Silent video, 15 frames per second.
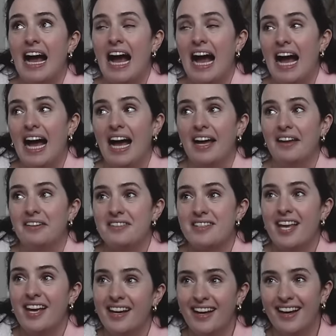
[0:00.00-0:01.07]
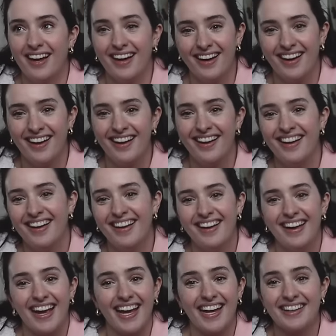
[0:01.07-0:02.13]
And
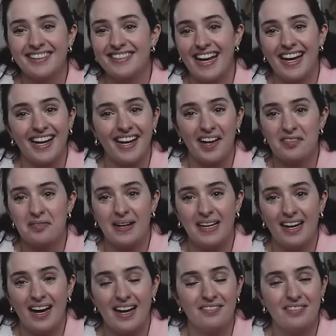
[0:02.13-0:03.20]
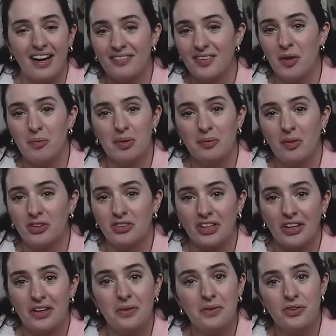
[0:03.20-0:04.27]
it is taking over my life. I've not been
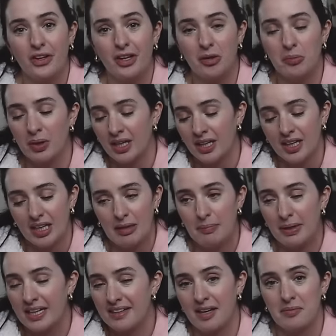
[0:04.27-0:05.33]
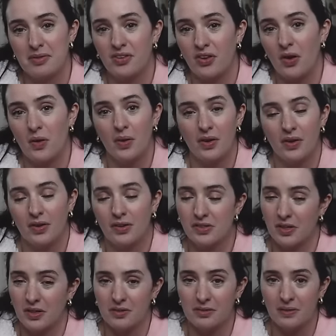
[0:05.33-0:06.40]
watching YouTube because I'm so hooked
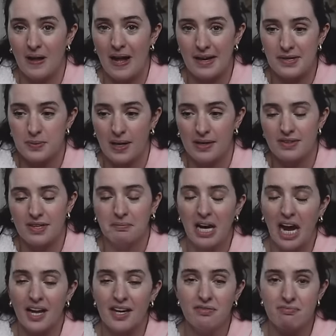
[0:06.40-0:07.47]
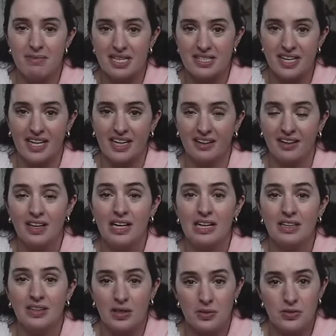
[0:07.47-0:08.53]
on The Real Housewives, and I'm kind of missing
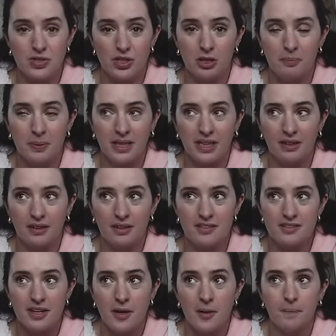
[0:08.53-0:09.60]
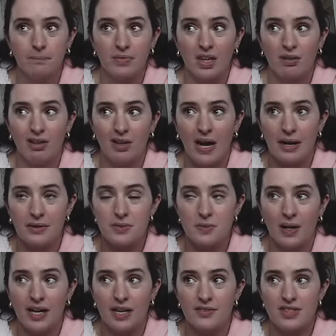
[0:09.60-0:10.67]
YouTube because Real
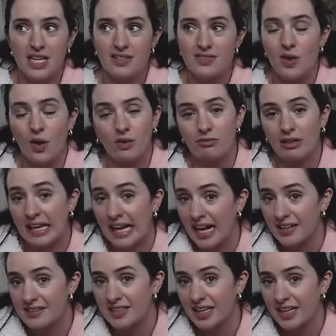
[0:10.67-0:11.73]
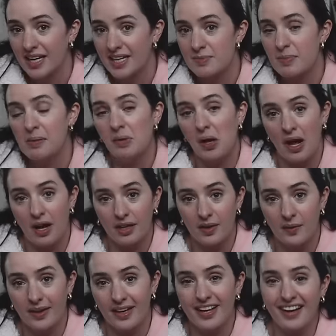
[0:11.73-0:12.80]
Housewives is not relaxing, it's people
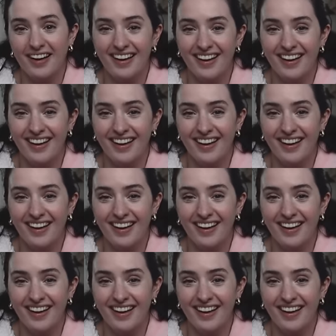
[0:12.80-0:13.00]
arguing.